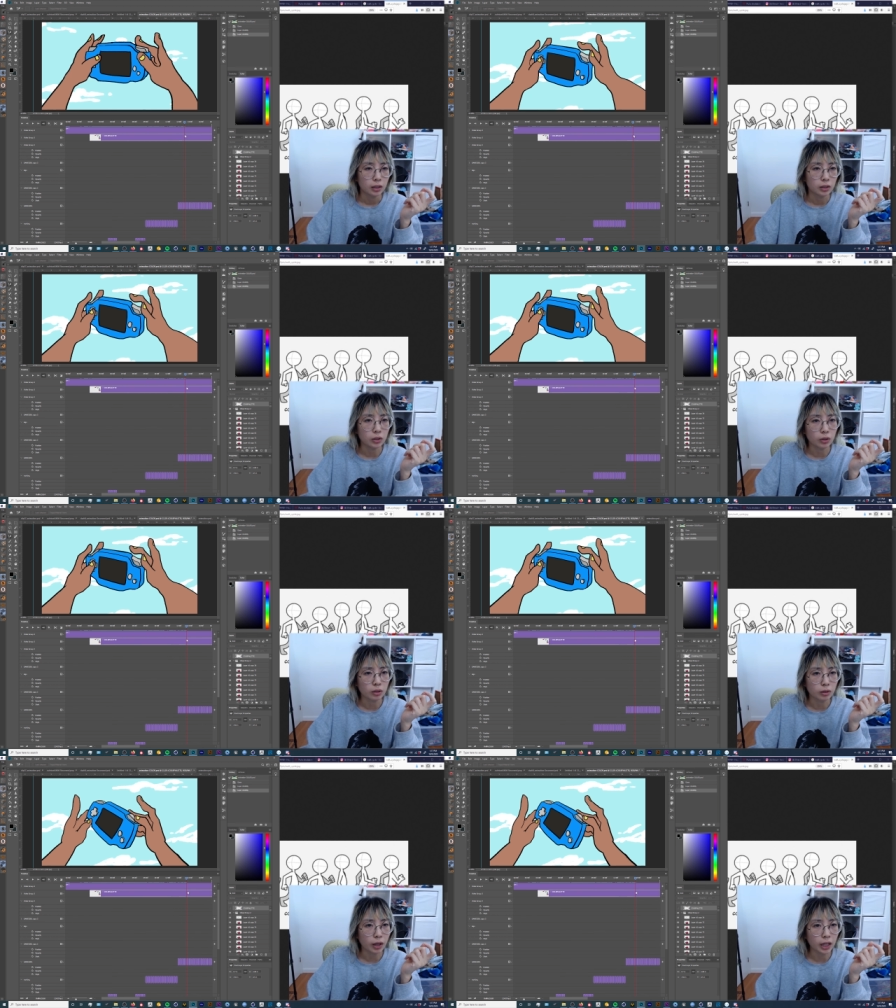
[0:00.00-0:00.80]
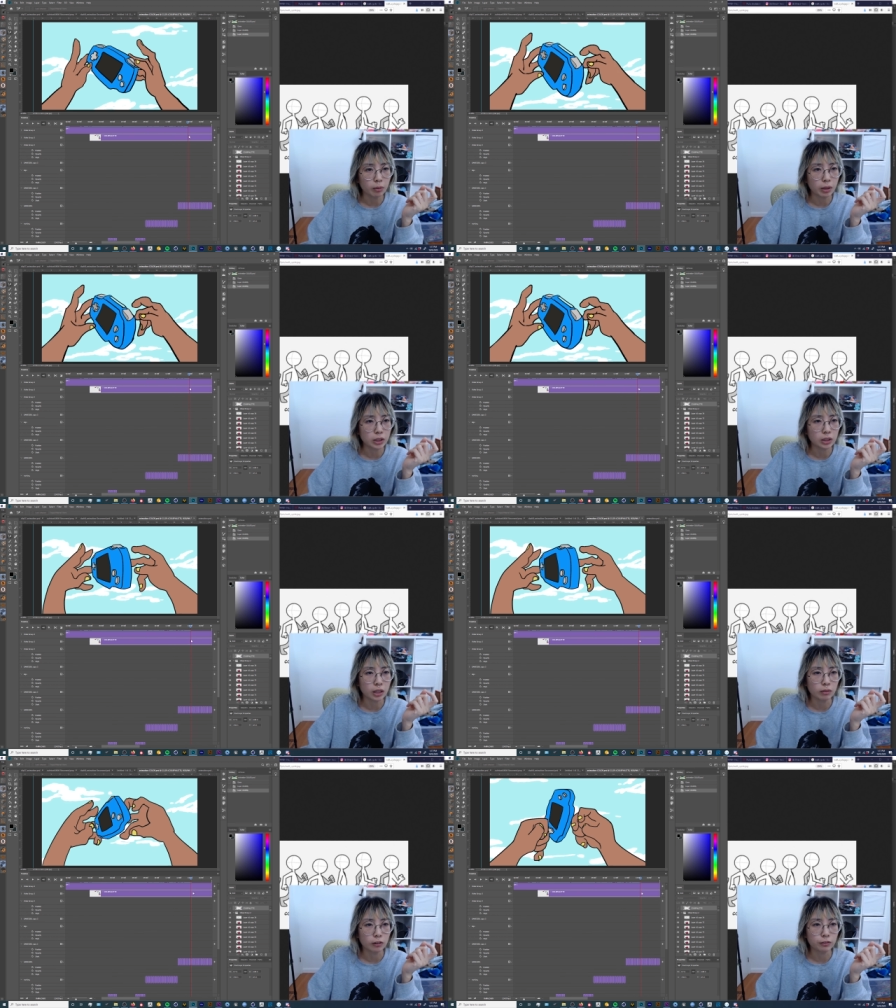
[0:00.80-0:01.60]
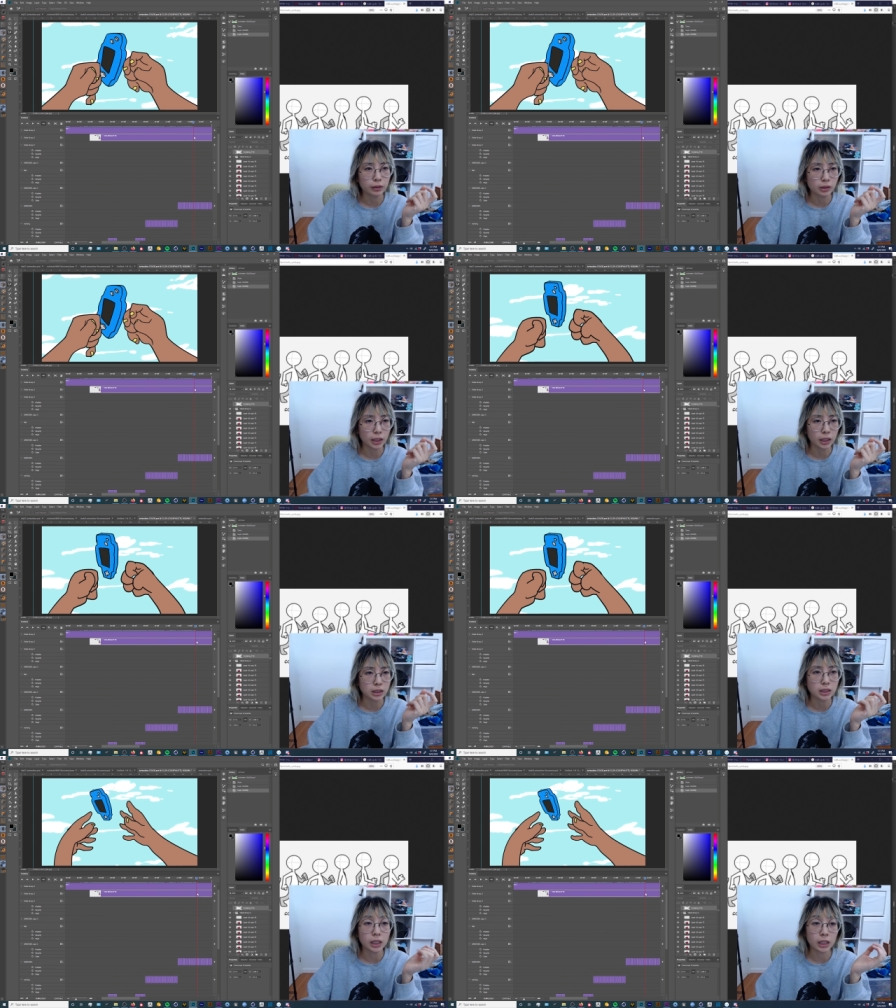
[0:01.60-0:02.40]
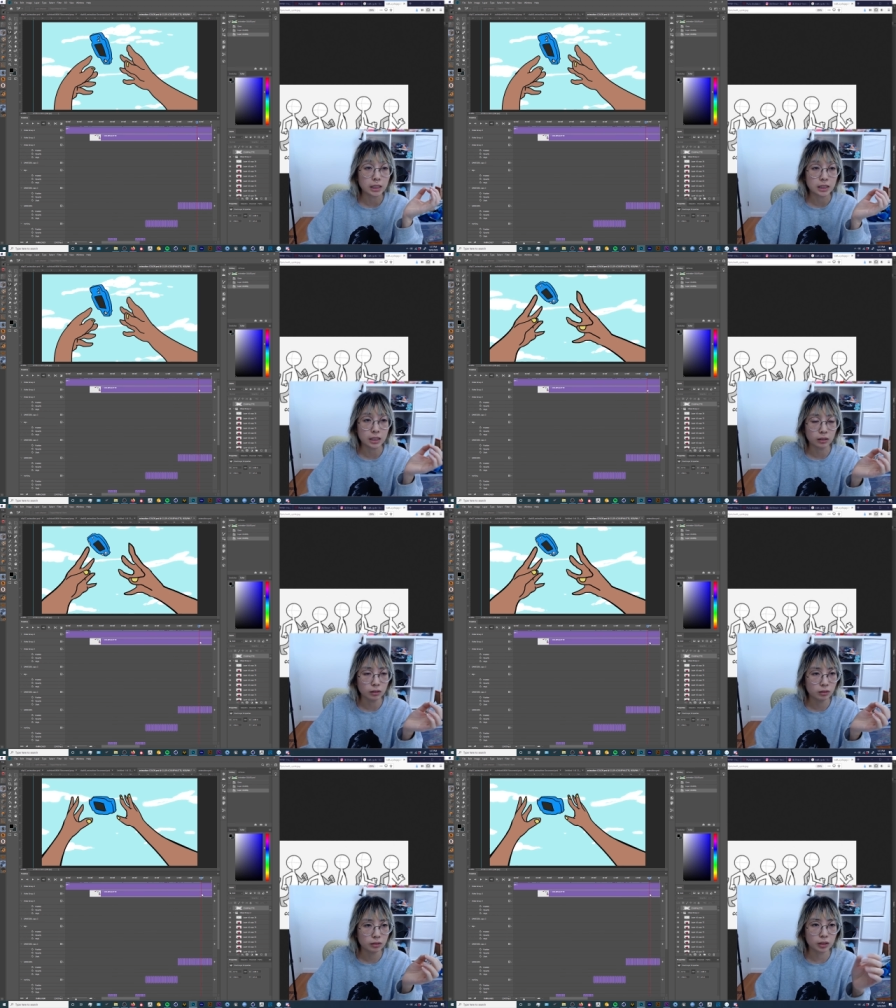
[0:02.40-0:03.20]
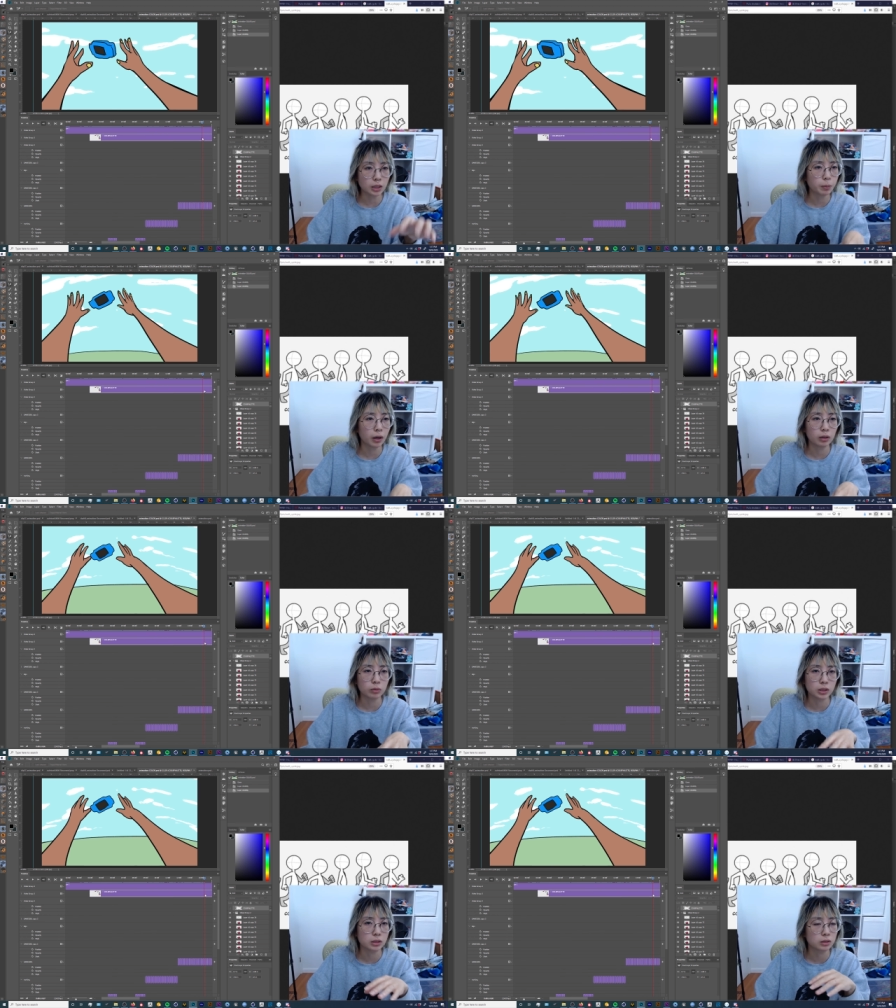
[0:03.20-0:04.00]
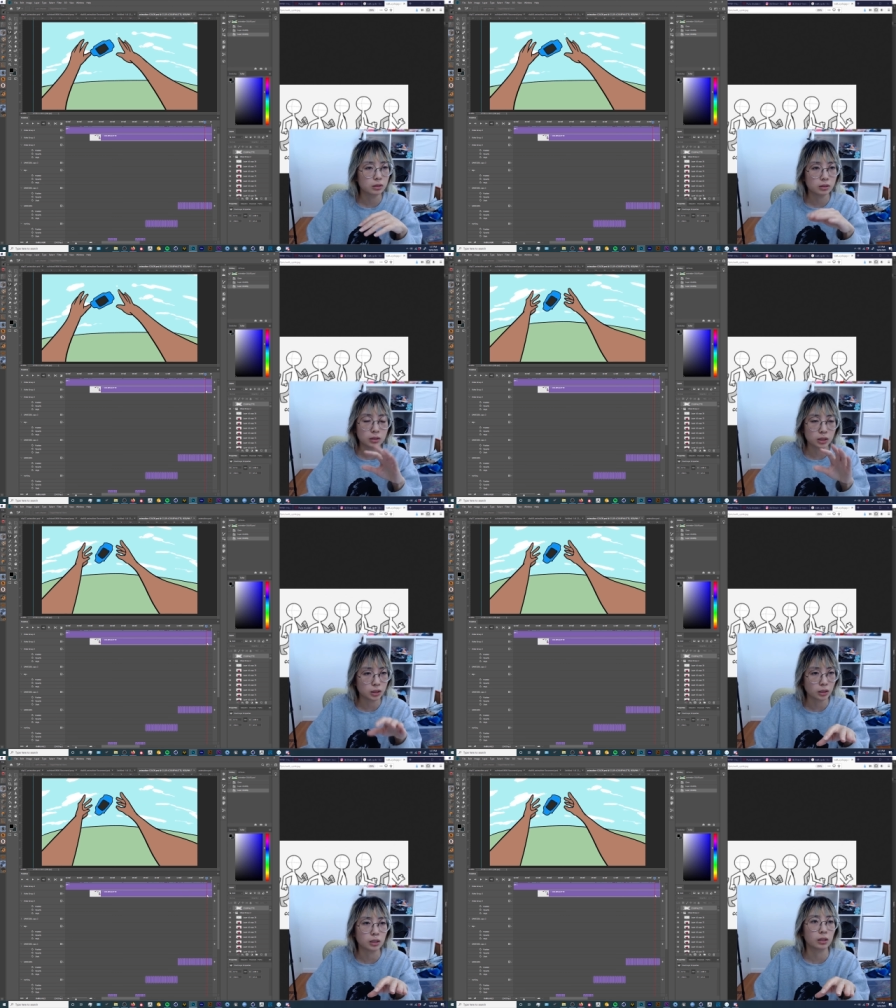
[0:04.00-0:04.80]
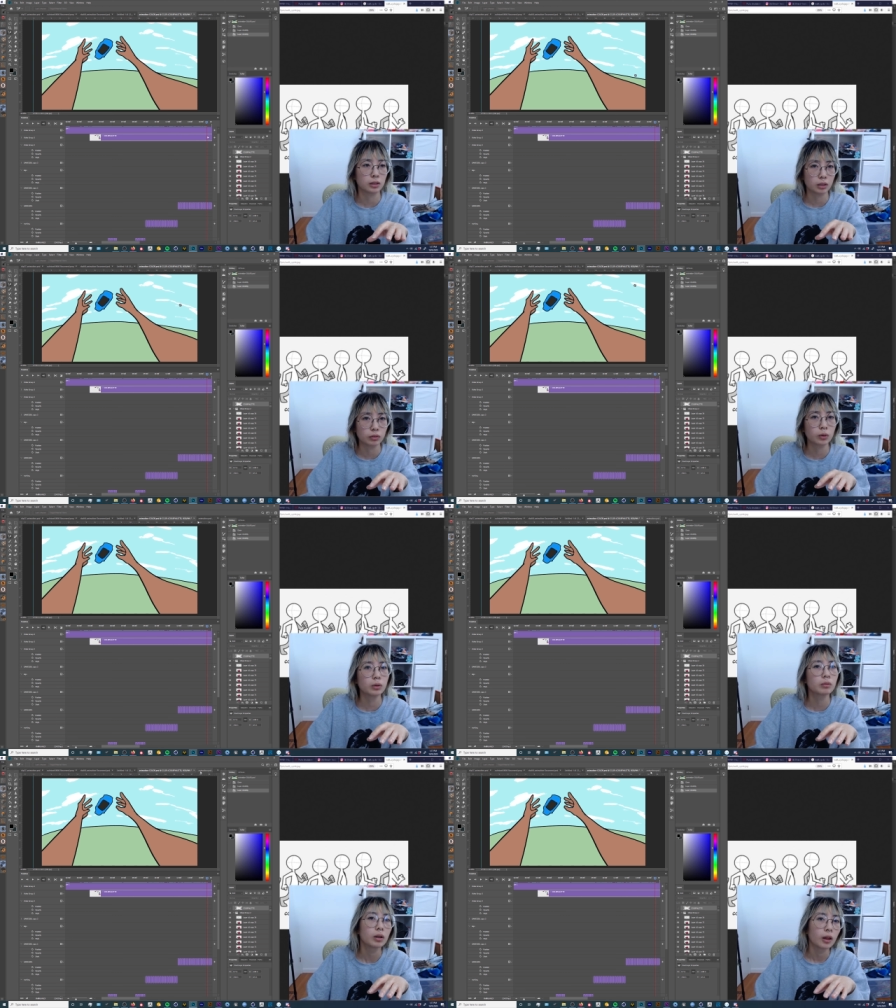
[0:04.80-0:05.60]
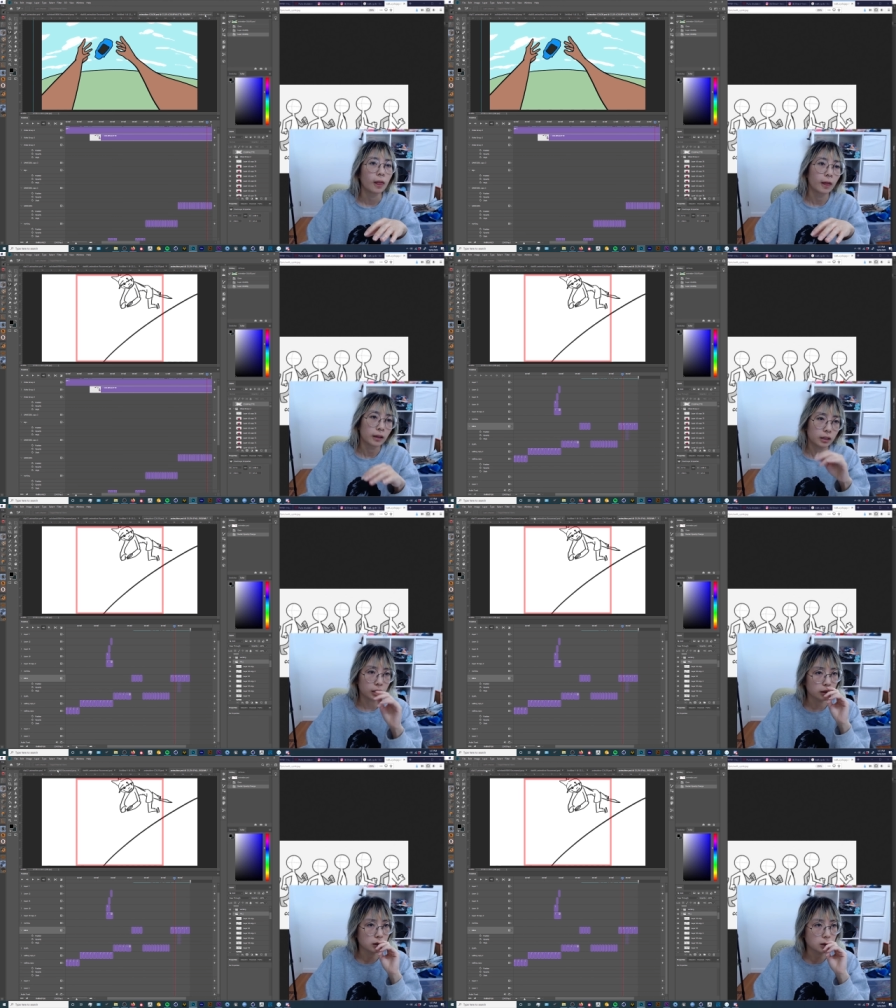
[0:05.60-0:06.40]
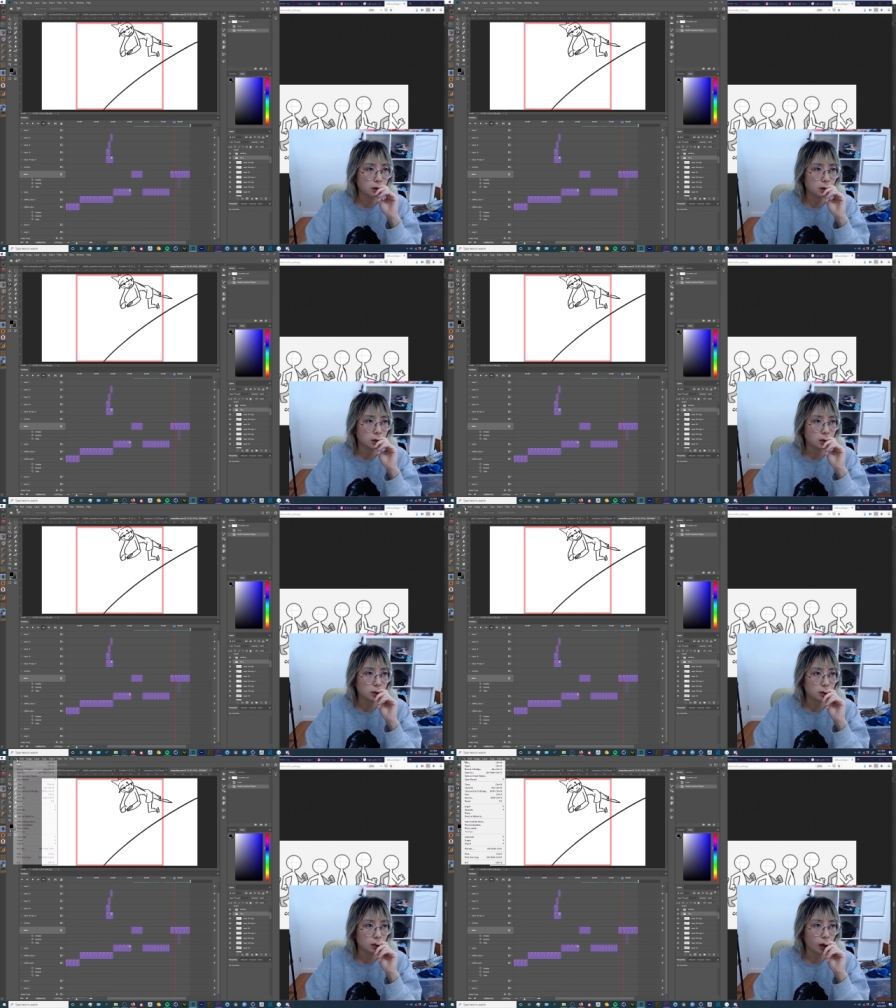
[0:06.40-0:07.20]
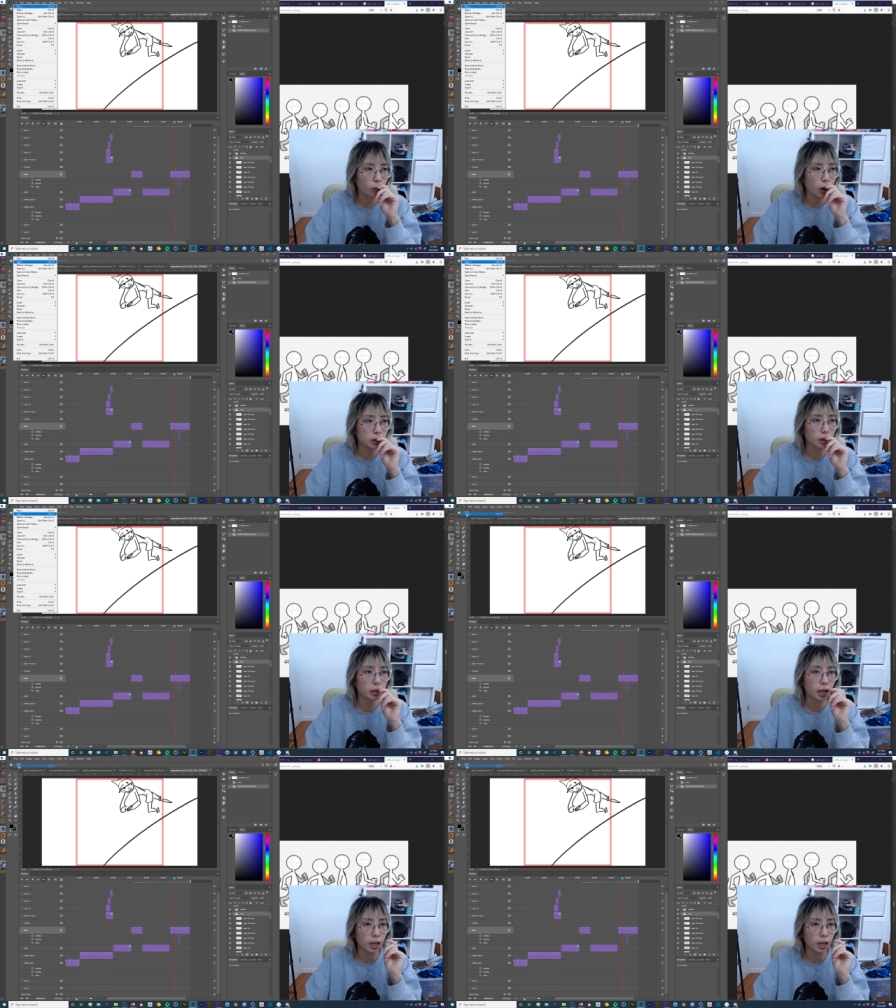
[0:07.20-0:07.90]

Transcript: your animation never feels like it's sitting still. This part was disgustingly difficult because I watch a lot of